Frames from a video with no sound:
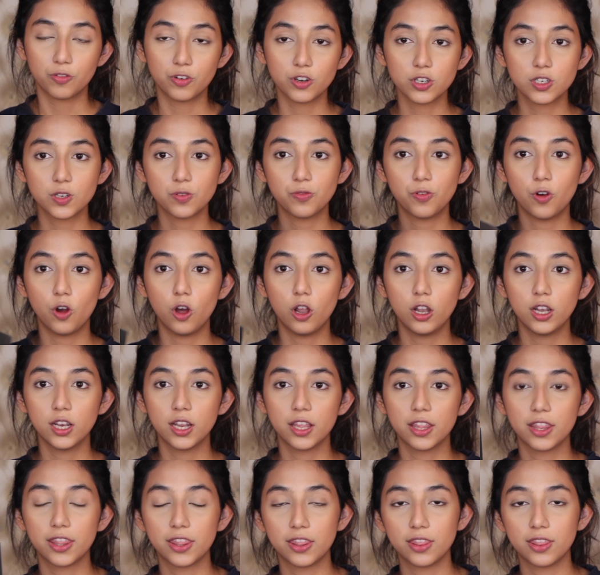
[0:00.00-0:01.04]
First of
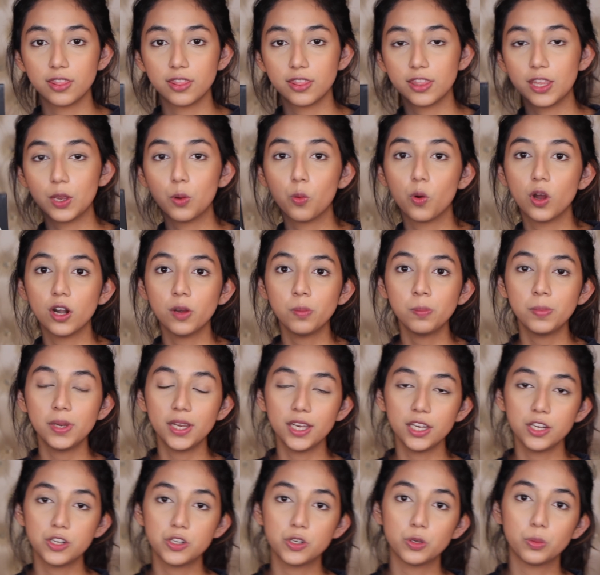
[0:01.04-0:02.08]
all, they wanted
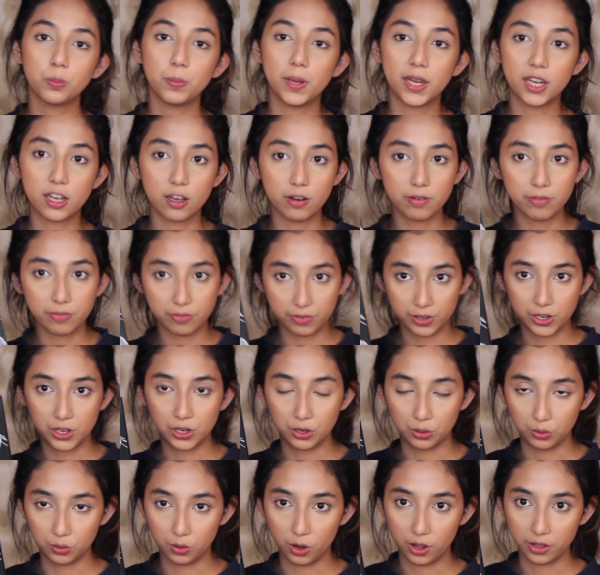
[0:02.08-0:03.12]
me to make a
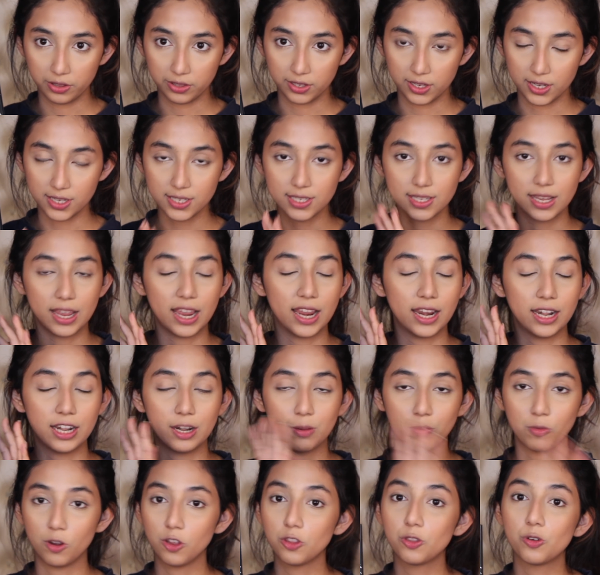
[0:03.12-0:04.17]
video on this,
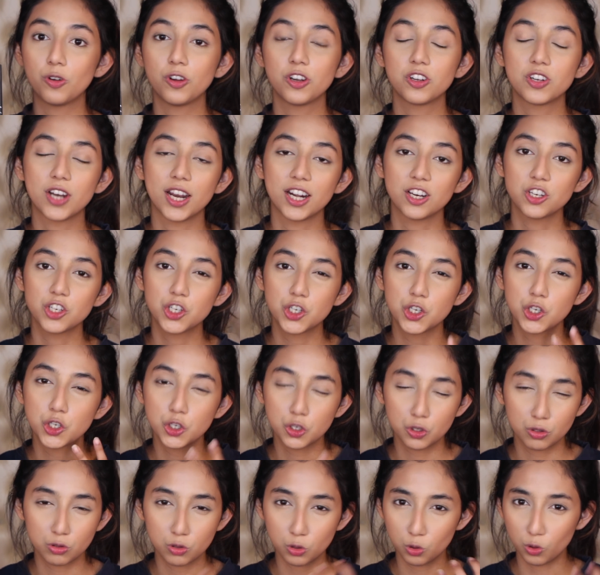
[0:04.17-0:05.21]
and I'm not trying to
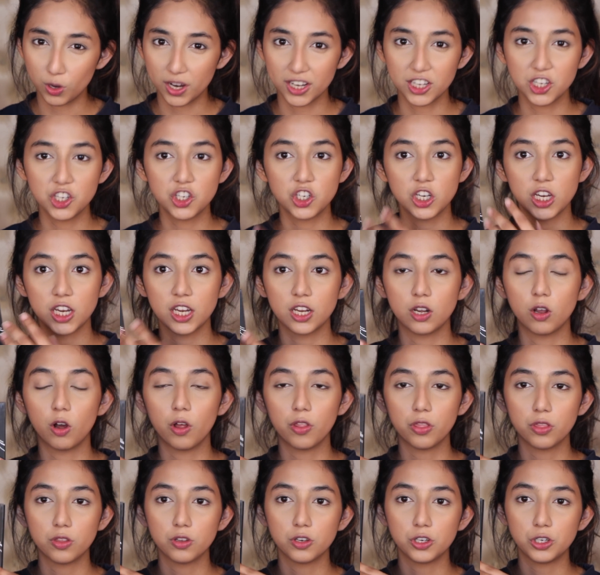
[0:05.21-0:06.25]
throw any shade
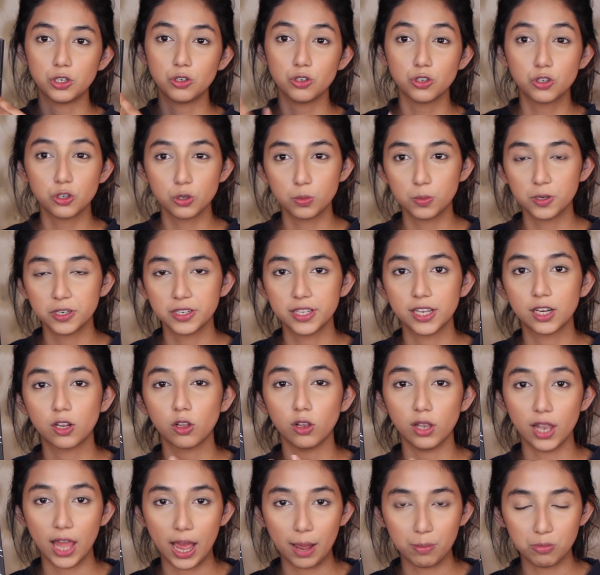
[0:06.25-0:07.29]
on the YouTuber they
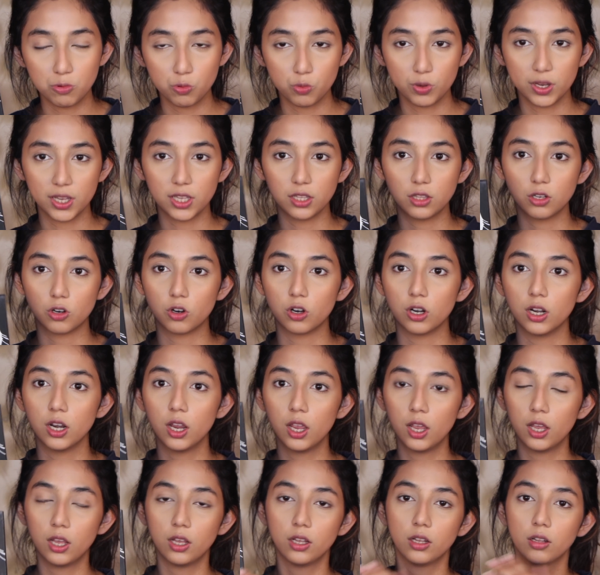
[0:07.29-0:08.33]
collabed with or
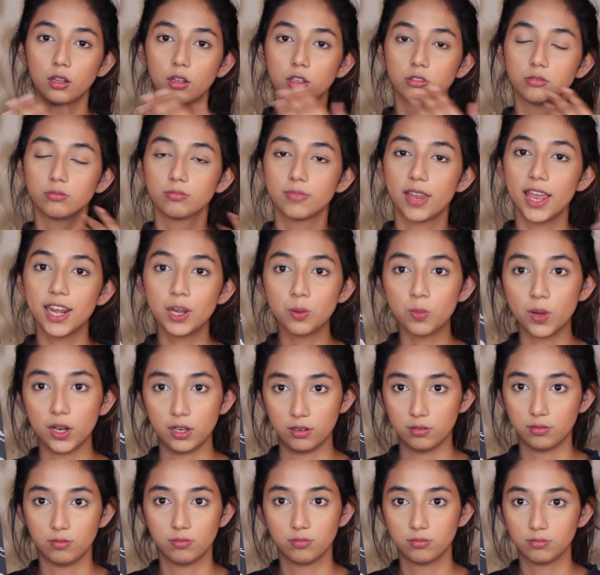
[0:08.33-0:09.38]

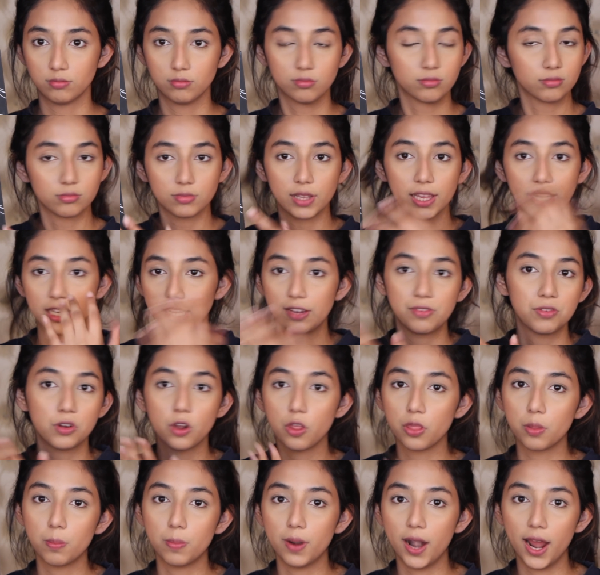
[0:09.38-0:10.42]
anyone, like even
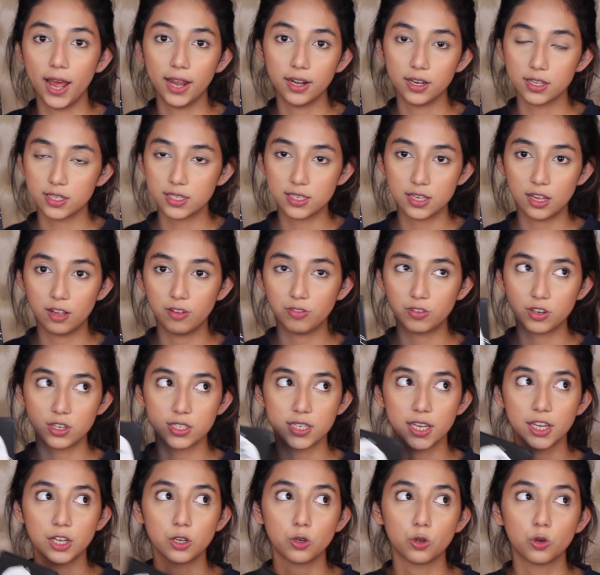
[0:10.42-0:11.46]
on the brand itself,
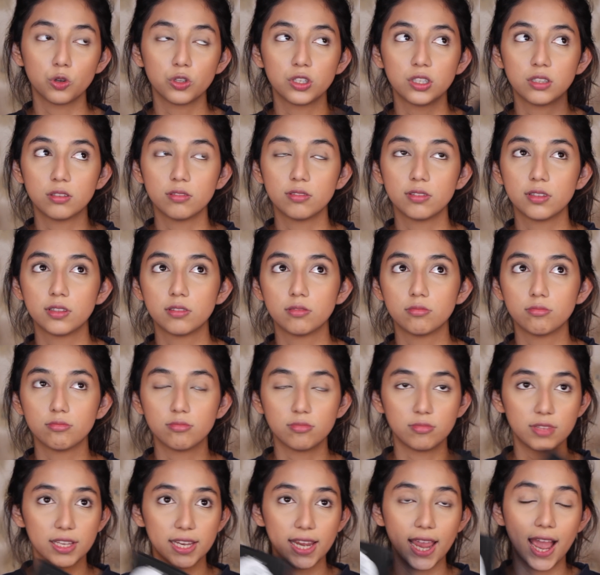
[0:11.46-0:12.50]
because I know
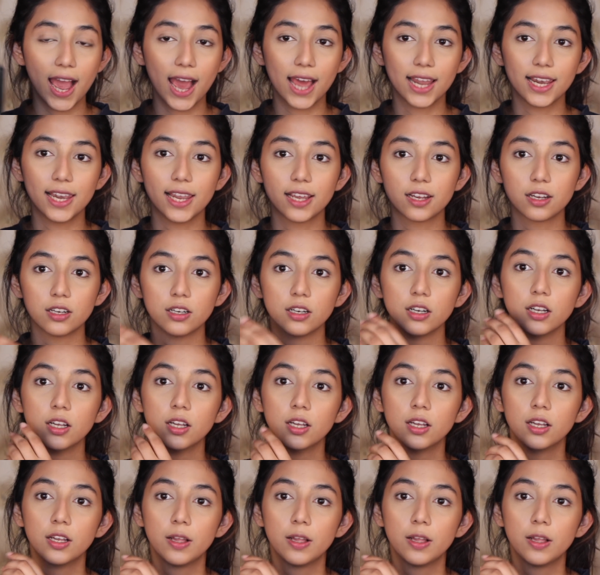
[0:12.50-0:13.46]
they had like a